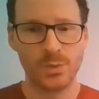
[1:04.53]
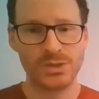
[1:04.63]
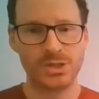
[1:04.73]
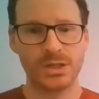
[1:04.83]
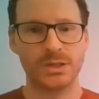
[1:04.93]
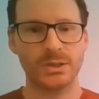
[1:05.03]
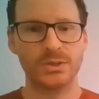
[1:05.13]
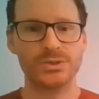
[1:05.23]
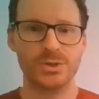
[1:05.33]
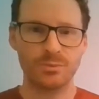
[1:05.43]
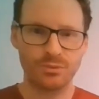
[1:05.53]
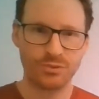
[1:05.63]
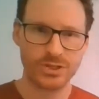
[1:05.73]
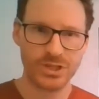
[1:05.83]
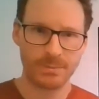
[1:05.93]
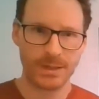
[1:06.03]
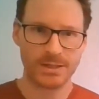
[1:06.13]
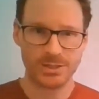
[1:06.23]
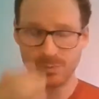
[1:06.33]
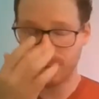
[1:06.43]
which includes project
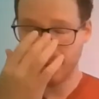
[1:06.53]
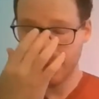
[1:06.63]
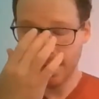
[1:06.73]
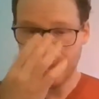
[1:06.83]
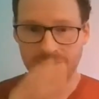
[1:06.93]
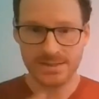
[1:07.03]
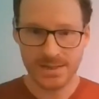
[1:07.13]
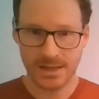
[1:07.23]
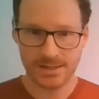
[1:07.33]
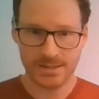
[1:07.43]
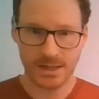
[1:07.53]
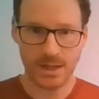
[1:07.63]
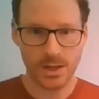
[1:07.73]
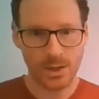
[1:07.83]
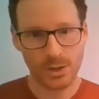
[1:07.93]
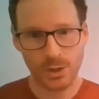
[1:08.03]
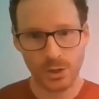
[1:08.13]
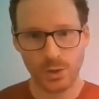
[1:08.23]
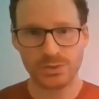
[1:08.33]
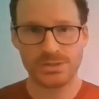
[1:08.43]
management, data,
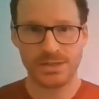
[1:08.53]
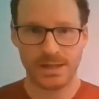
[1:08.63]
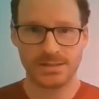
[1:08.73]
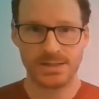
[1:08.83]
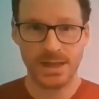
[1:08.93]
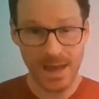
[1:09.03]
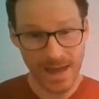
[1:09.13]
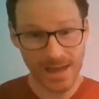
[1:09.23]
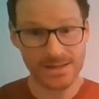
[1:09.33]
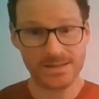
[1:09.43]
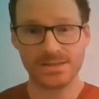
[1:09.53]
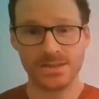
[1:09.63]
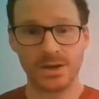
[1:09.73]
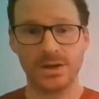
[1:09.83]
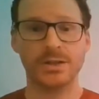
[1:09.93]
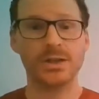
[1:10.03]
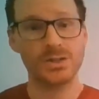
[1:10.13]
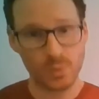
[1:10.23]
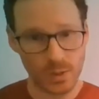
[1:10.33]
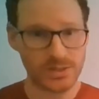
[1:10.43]
content, and design,
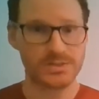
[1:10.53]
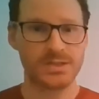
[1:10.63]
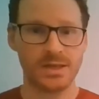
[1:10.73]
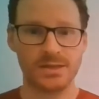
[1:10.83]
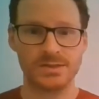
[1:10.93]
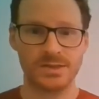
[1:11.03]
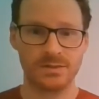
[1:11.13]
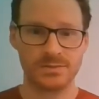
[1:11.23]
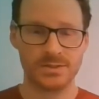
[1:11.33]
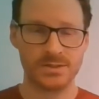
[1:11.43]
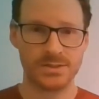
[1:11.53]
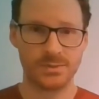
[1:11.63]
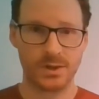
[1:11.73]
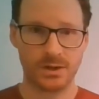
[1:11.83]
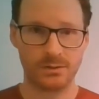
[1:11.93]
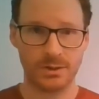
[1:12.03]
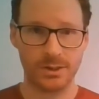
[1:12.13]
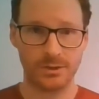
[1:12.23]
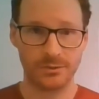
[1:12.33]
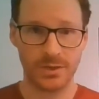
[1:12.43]
as well as the other services that we currently
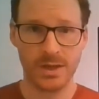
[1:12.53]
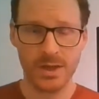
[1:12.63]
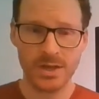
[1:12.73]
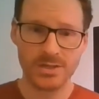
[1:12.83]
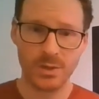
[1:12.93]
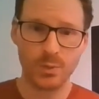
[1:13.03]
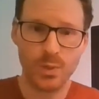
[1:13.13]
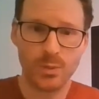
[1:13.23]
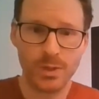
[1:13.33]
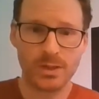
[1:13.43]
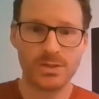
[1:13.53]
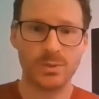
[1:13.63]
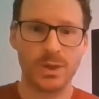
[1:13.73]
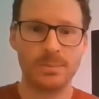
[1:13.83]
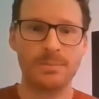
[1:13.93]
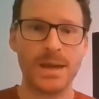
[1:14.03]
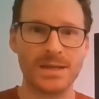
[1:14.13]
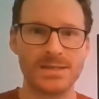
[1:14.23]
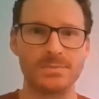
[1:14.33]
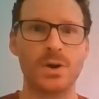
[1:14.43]
offer. So what we can do, we can
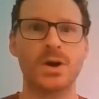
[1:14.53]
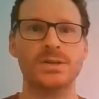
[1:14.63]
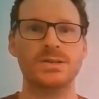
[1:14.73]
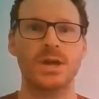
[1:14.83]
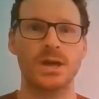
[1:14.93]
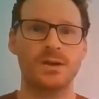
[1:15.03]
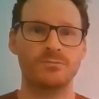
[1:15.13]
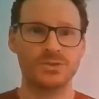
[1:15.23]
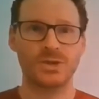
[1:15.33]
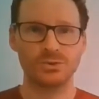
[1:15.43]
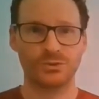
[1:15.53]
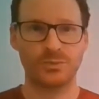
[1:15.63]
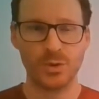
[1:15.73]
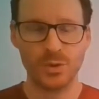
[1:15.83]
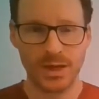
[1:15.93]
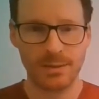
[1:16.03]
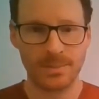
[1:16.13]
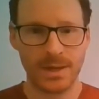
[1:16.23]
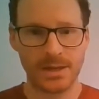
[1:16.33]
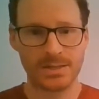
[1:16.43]
maximize um, results from your
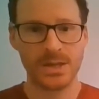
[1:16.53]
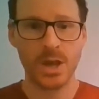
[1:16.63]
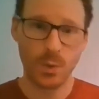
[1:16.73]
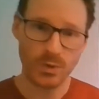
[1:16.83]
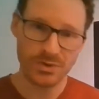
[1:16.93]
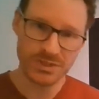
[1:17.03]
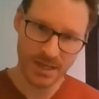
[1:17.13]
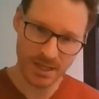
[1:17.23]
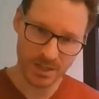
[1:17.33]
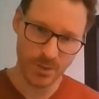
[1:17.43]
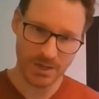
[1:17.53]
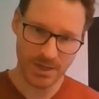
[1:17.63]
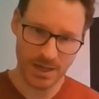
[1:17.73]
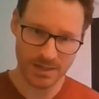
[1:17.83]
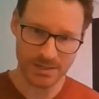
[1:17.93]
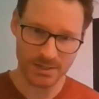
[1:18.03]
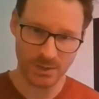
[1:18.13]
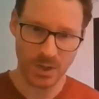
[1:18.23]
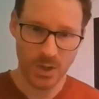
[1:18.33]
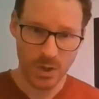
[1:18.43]
campaigns whilst taking away the
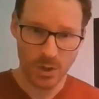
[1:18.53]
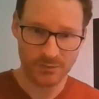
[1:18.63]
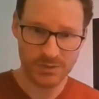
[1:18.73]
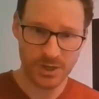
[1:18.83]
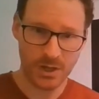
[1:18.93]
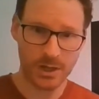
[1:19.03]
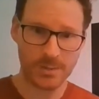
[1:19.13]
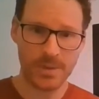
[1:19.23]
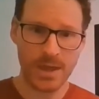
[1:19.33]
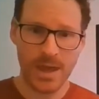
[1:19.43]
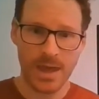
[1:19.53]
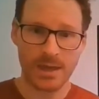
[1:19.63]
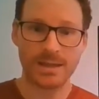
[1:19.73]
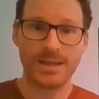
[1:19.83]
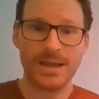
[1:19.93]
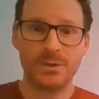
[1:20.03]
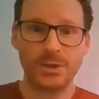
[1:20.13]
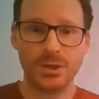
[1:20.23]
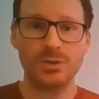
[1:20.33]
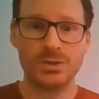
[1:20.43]
hassle of time and
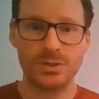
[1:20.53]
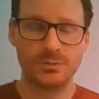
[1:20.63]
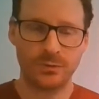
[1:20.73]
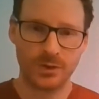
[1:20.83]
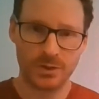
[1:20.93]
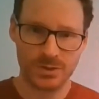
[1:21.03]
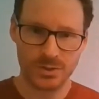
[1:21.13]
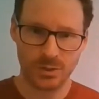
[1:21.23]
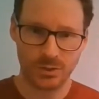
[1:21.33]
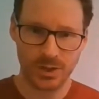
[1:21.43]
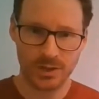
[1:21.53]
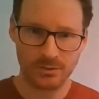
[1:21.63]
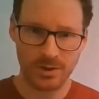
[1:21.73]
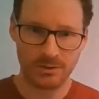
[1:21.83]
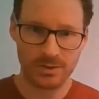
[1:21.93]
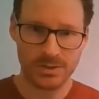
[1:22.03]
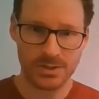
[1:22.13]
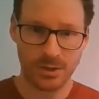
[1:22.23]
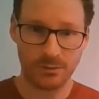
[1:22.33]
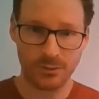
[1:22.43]
allowing you to focus on other
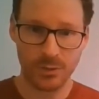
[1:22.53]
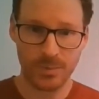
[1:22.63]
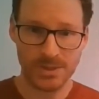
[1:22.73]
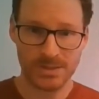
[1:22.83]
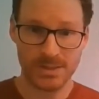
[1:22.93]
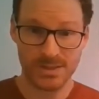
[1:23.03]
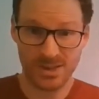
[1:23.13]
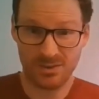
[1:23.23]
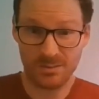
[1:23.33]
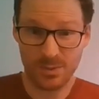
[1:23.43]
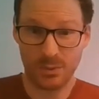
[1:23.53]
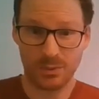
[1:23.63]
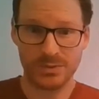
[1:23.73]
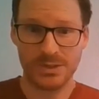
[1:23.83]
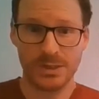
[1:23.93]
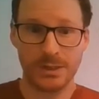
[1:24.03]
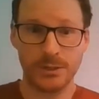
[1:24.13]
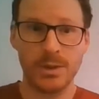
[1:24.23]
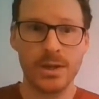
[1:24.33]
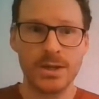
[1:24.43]
areas of your business that are important to you.